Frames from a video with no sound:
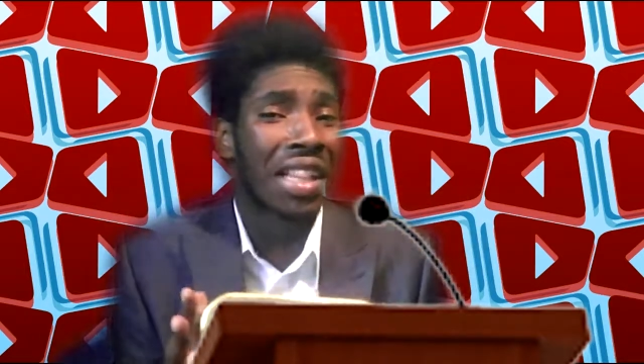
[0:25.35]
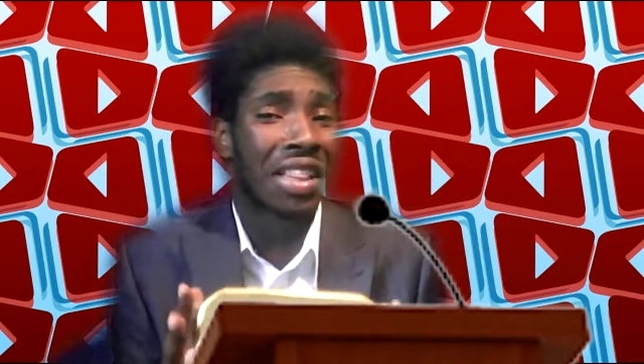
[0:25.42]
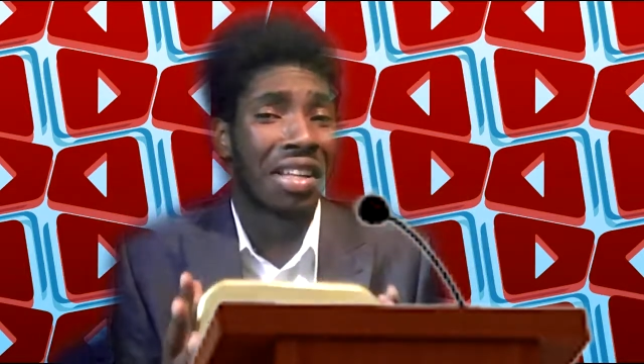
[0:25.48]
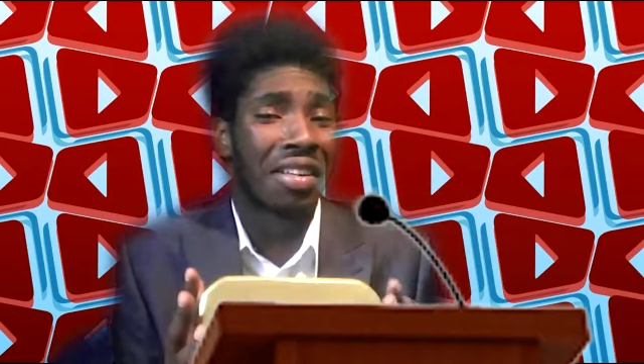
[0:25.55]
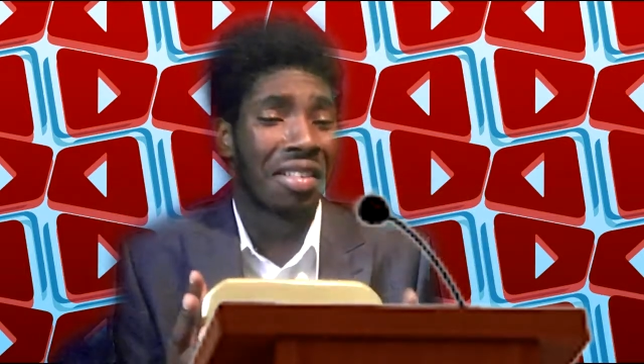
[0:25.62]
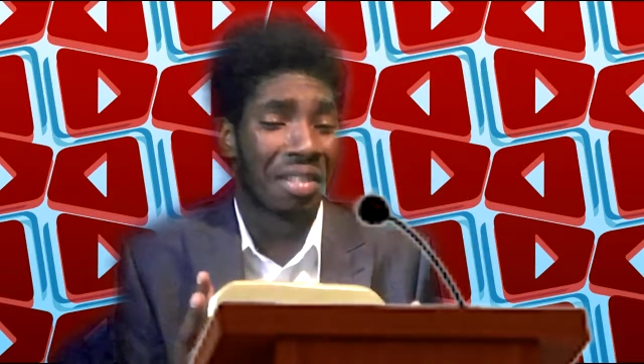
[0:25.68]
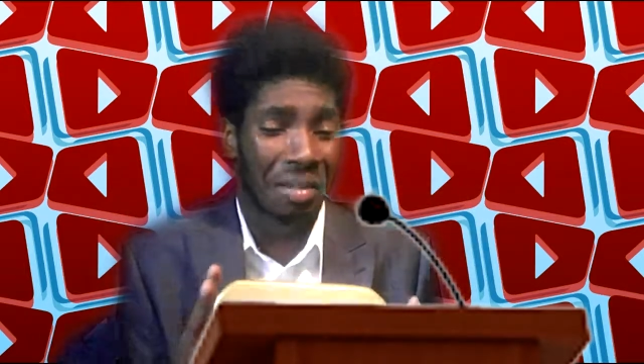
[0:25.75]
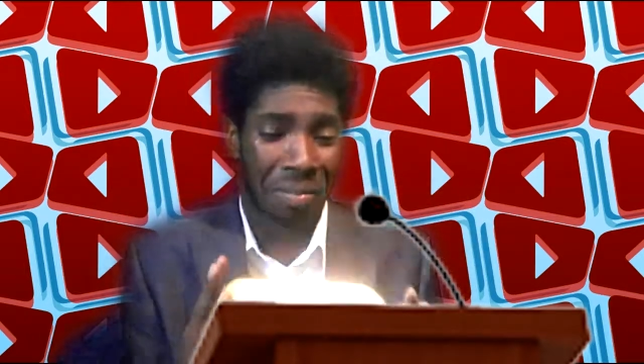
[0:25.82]

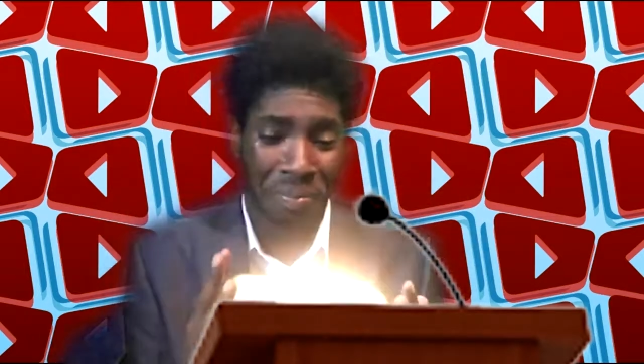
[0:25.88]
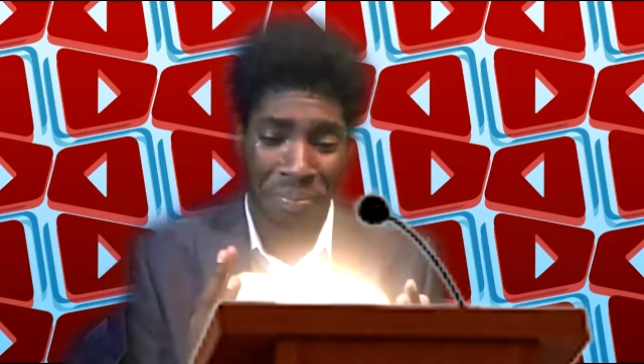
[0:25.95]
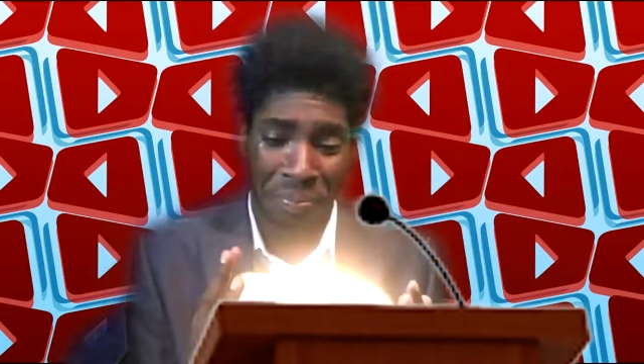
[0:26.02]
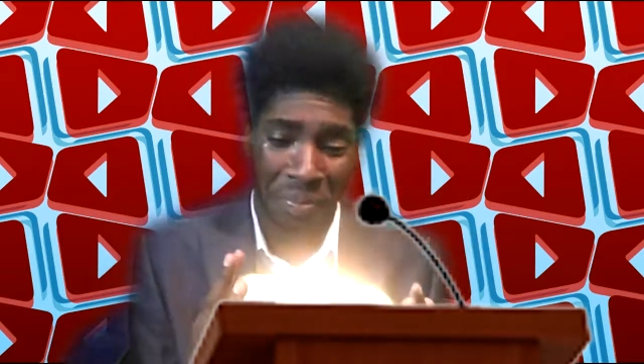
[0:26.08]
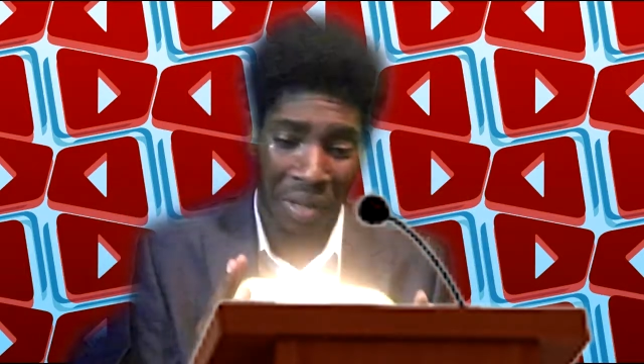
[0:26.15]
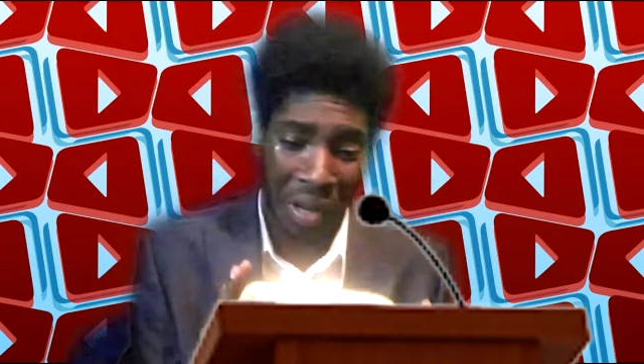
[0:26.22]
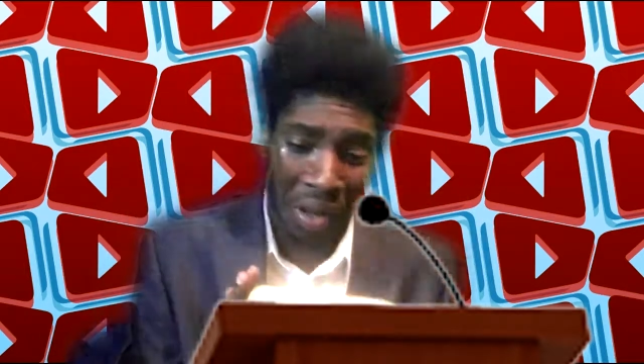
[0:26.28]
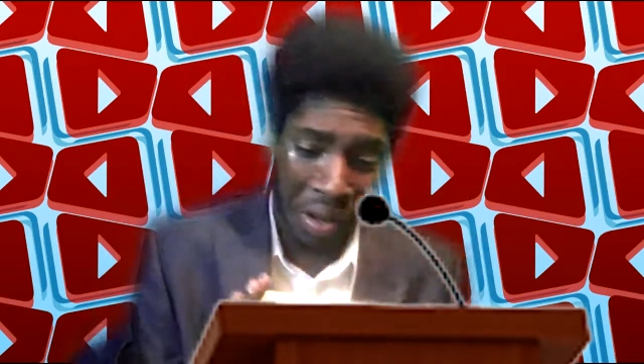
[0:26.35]
this?
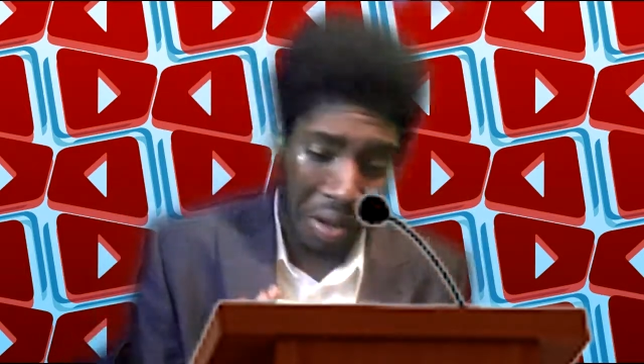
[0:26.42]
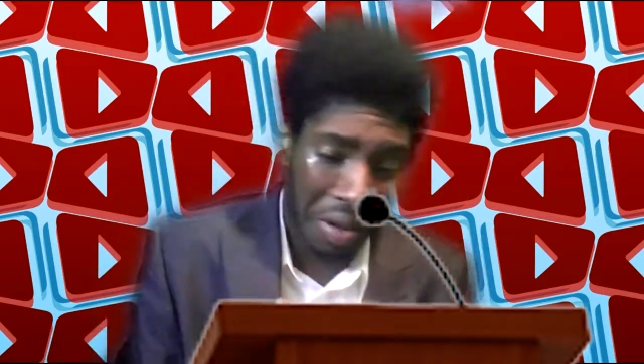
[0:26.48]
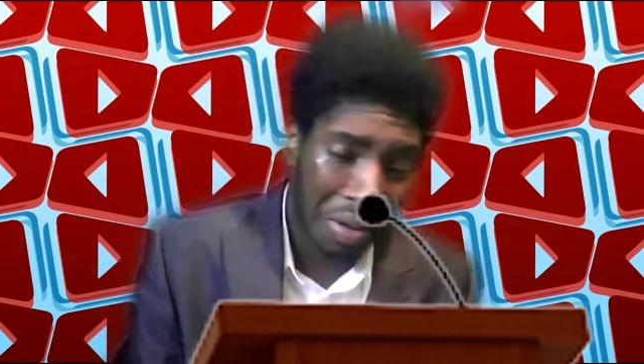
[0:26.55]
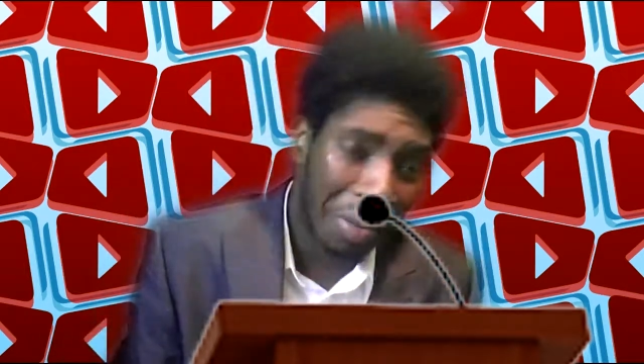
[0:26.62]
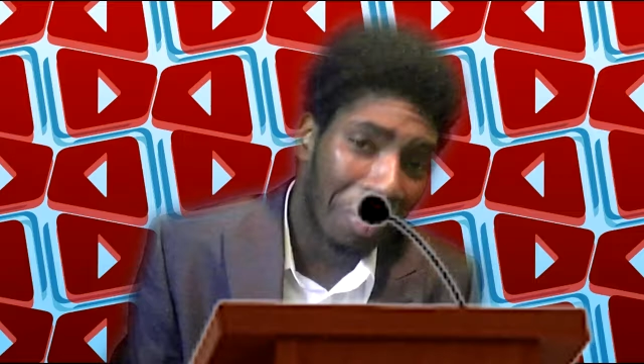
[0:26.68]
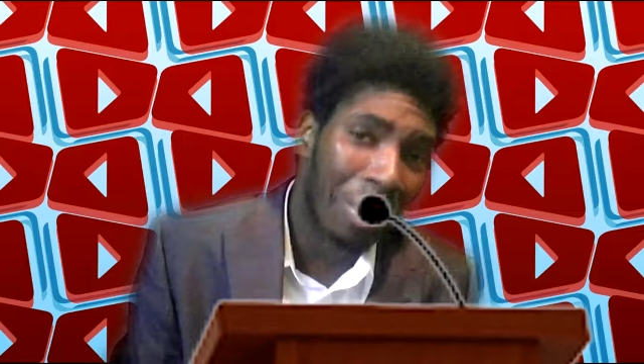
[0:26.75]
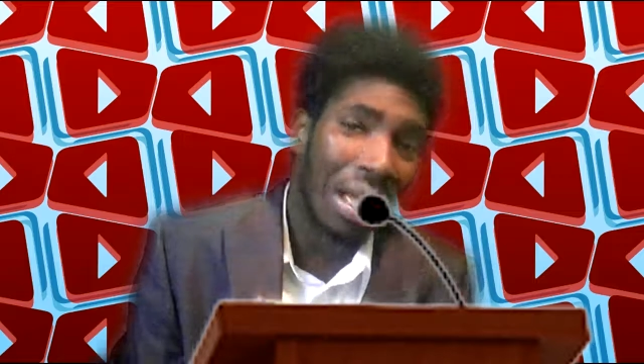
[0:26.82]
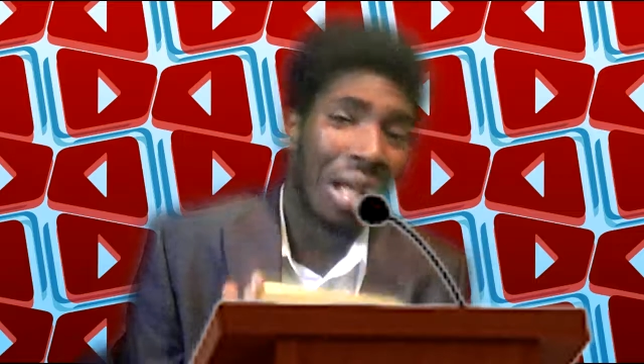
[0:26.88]

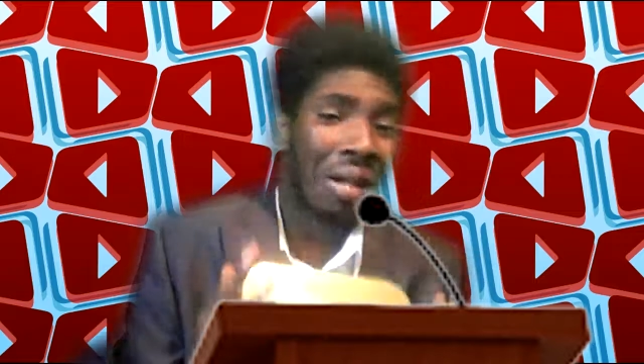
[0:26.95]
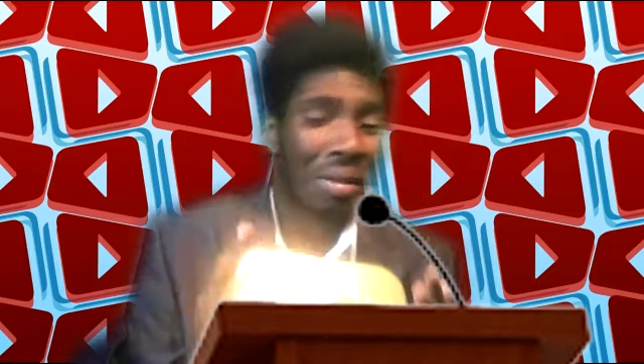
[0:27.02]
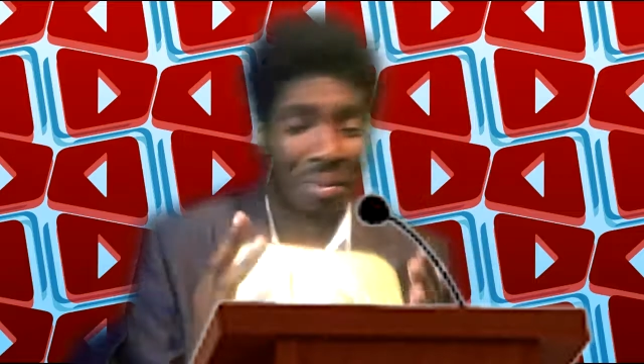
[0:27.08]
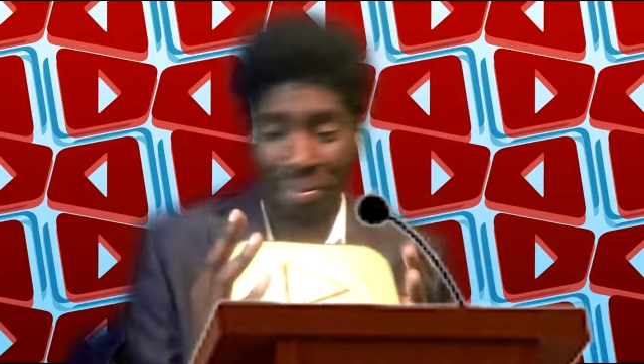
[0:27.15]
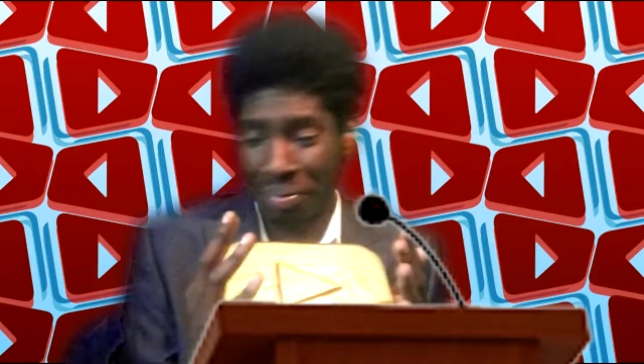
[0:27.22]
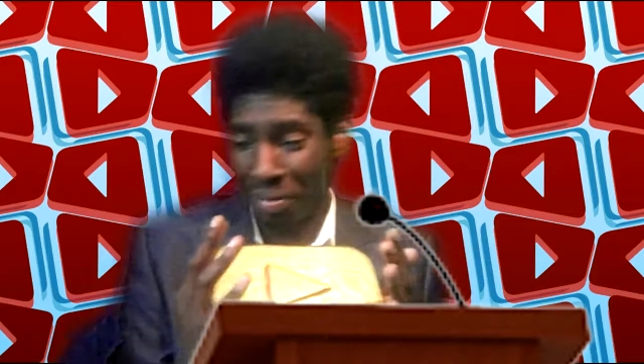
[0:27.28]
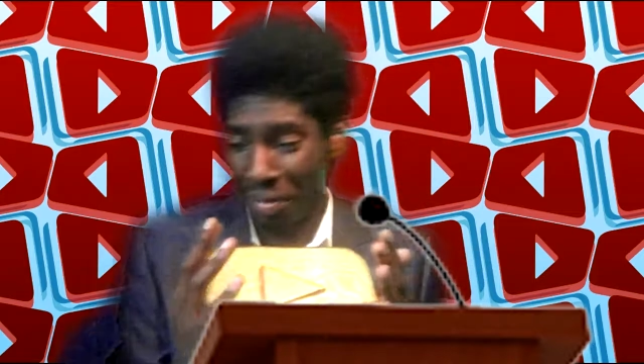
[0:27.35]
Well,